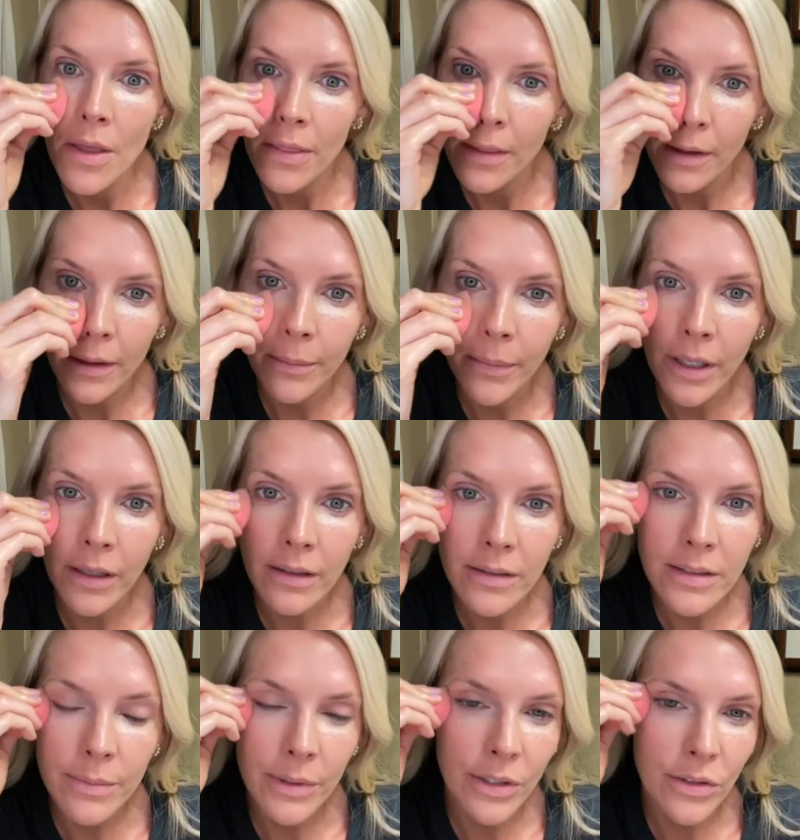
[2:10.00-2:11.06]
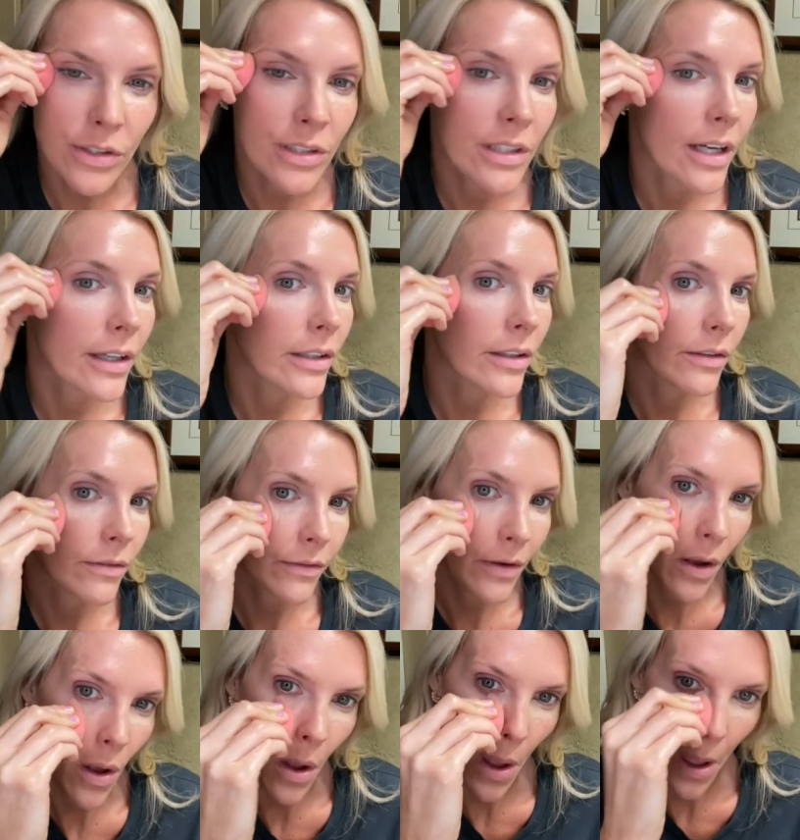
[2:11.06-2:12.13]
that it makes, but you just kind of
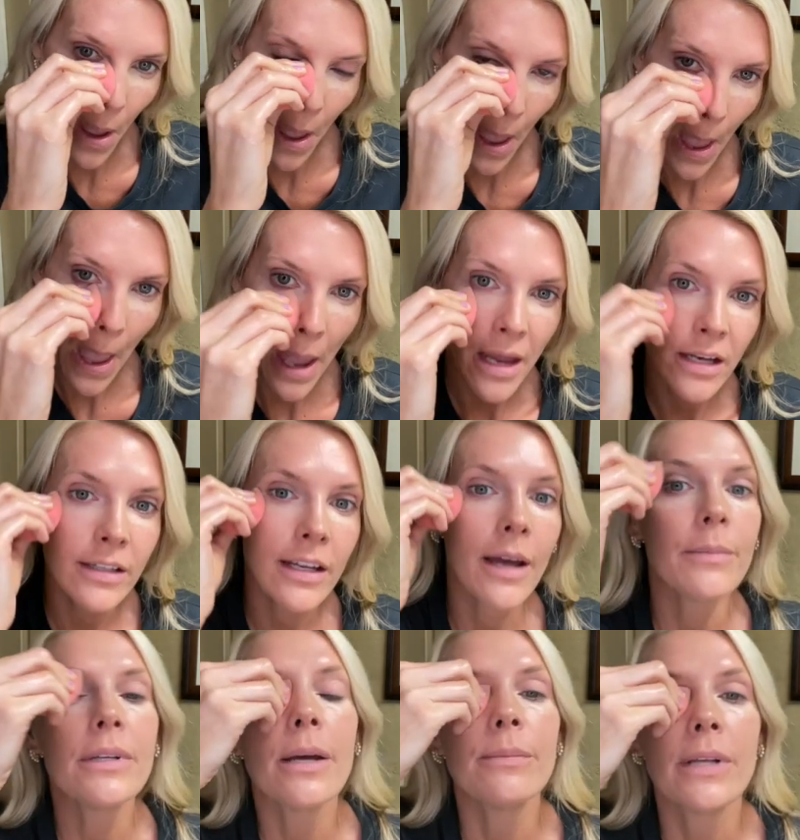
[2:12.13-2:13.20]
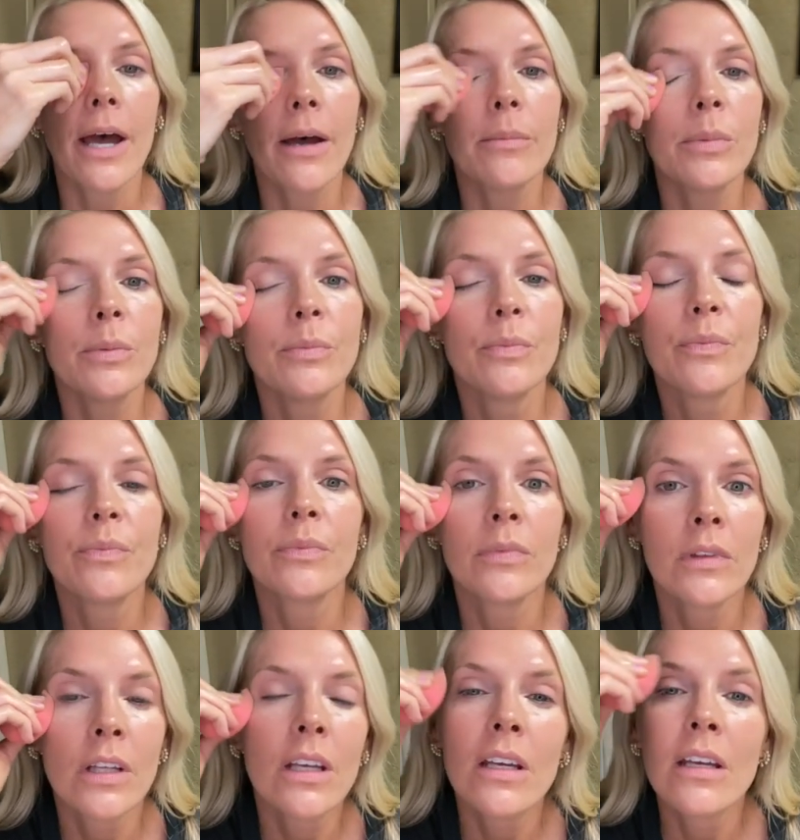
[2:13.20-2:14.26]
dab, dab, dab.
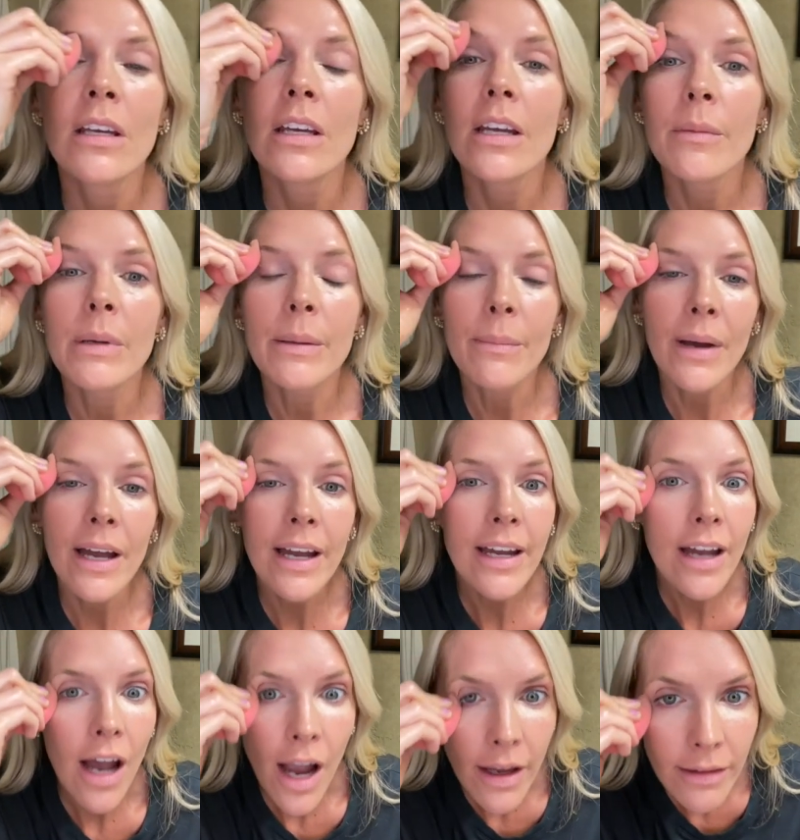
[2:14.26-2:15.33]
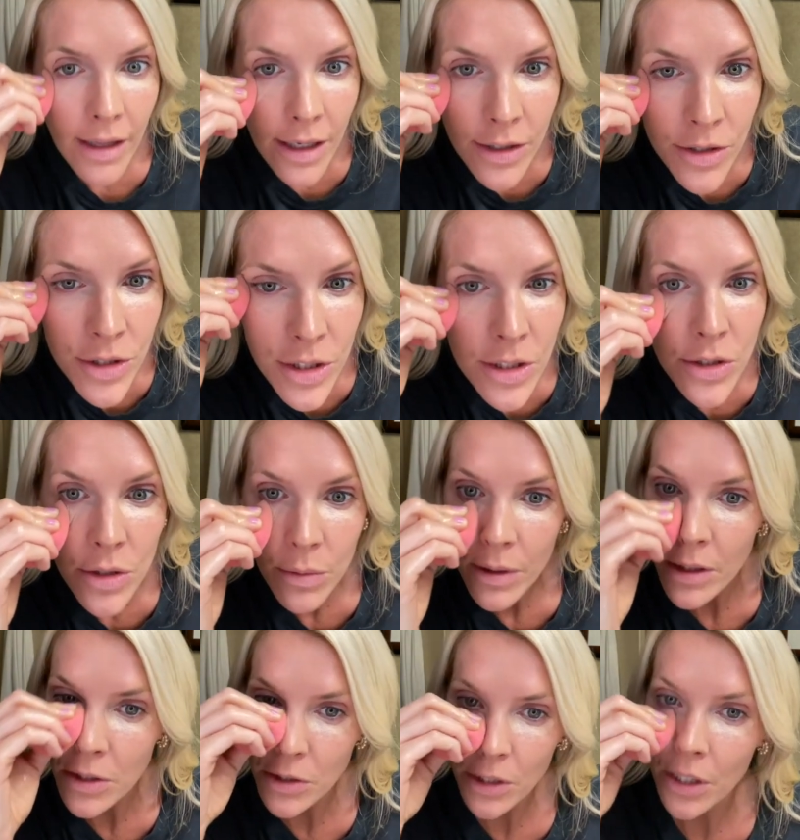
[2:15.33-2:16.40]
I mean, my eyelash
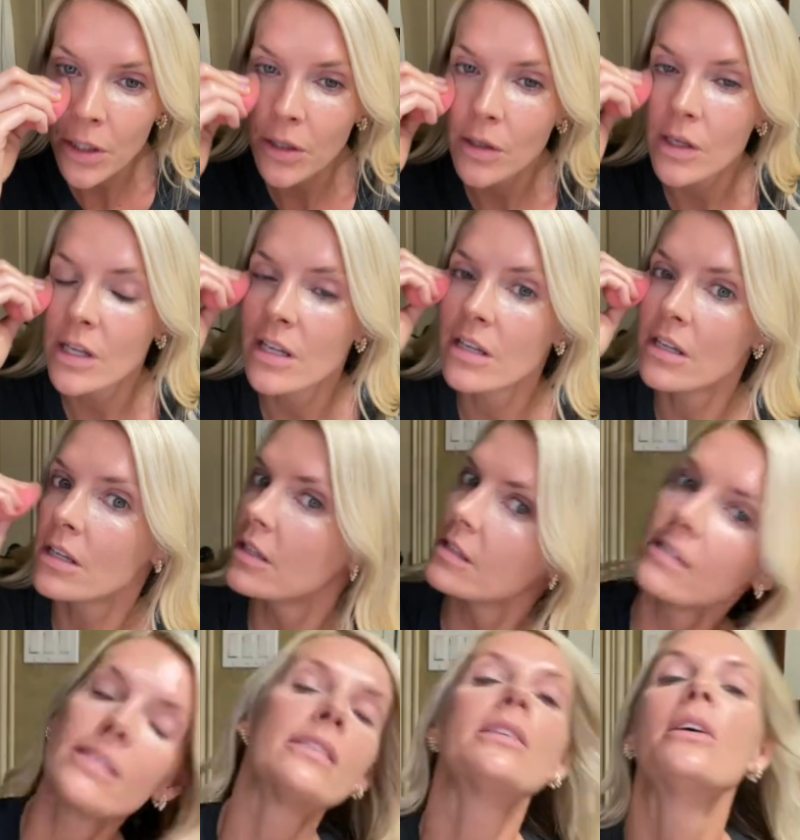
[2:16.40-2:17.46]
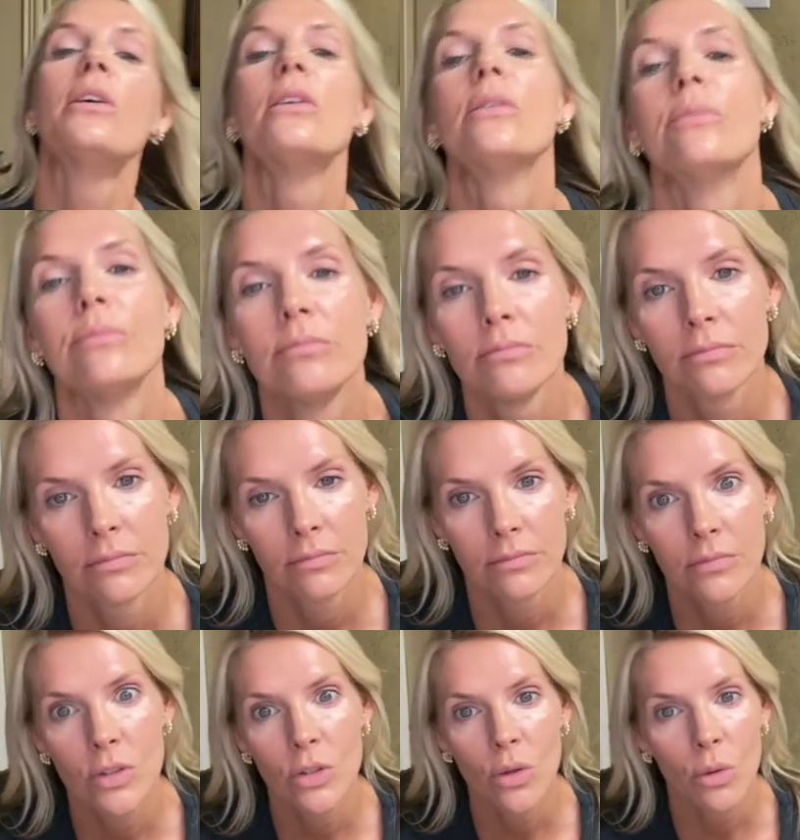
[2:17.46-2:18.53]
situation is
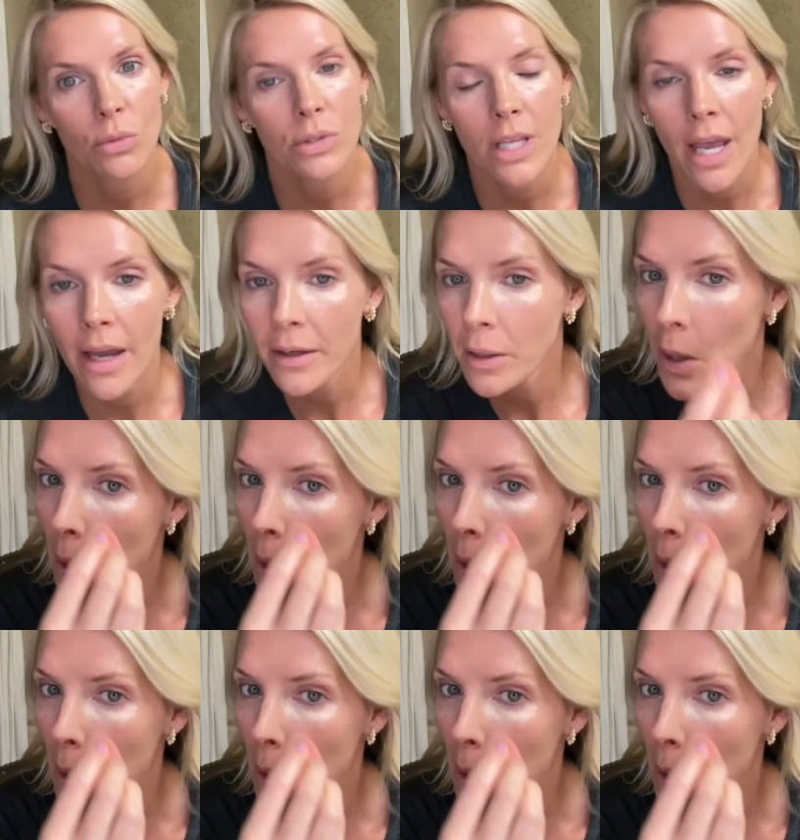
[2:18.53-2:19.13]
so sad.